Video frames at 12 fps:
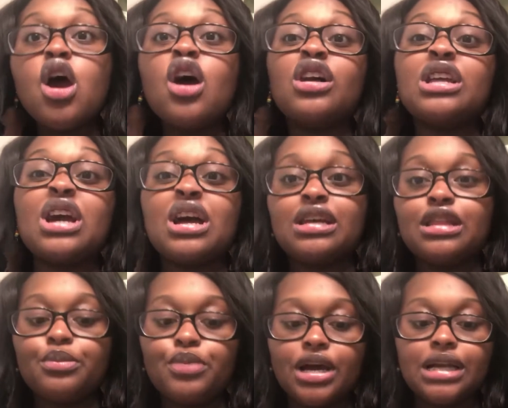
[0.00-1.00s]
Early on in
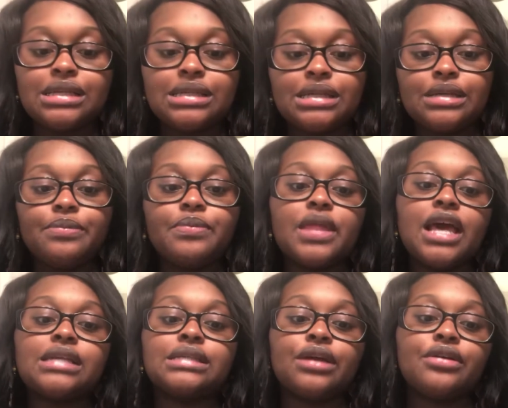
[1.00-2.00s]
the pregnancy,
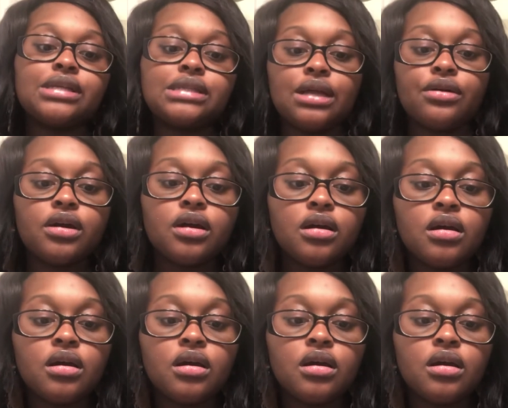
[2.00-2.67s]
etc., etc.